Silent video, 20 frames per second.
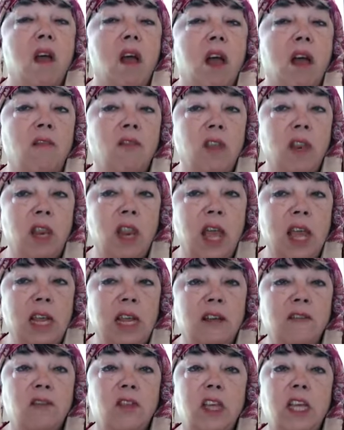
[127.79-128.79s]
"Of the like
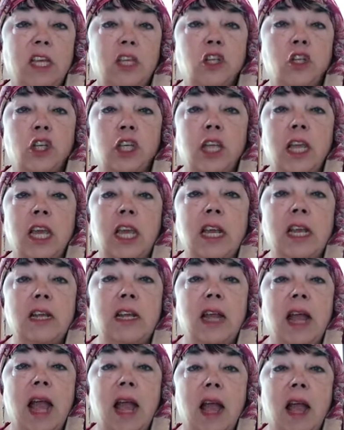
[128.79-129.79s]
of thee should
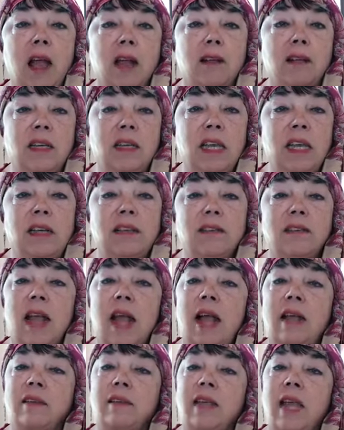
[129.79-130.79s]
kings
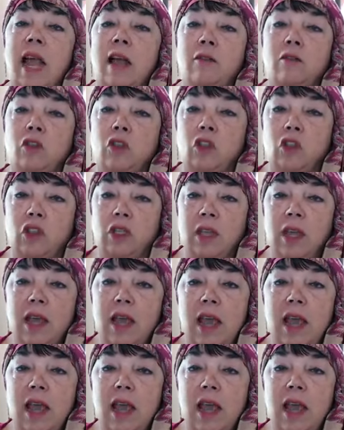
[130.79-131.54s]
ask counsel,